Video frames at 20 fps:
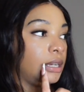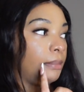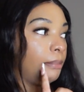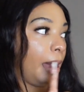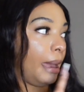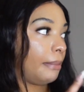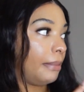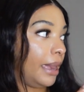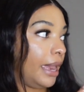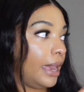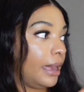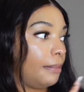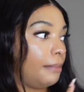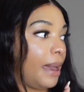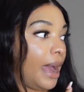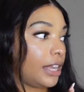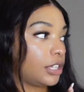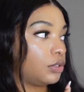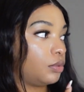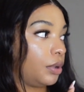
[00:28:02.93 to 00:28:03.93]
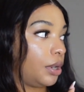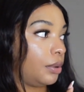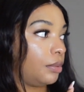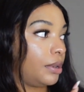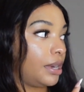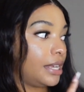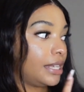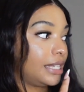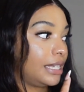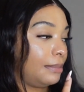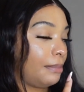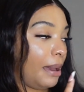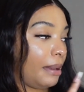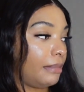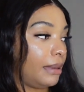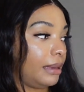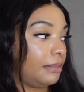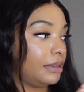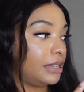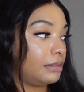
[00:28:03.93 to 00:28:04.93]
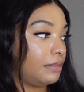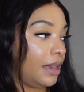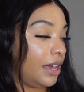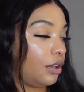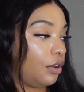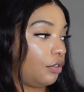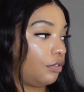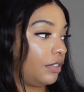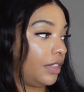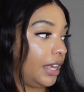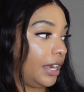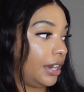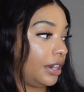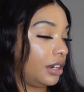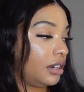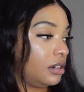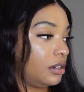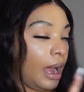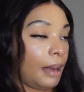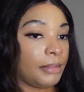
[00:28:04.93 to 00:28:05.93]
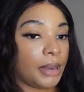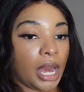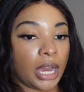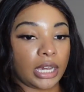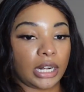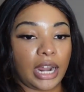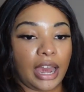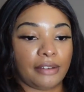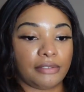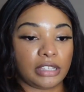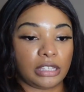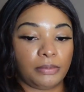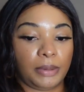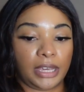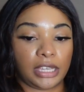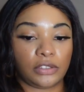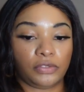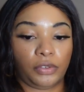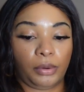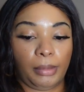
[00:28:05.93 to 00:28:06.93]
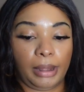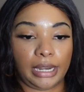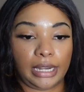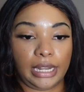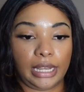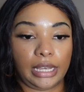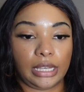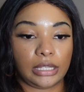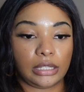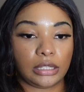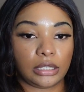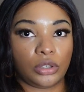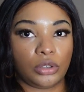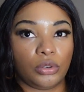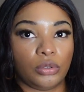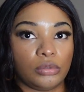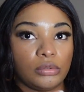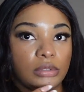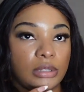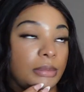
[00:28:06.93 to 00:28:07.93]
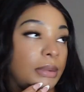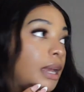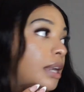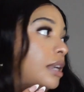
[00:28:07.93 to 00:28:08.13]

my bed back to where it was and my baby's bed over there, I'm not gonna have a space for my desk. So to be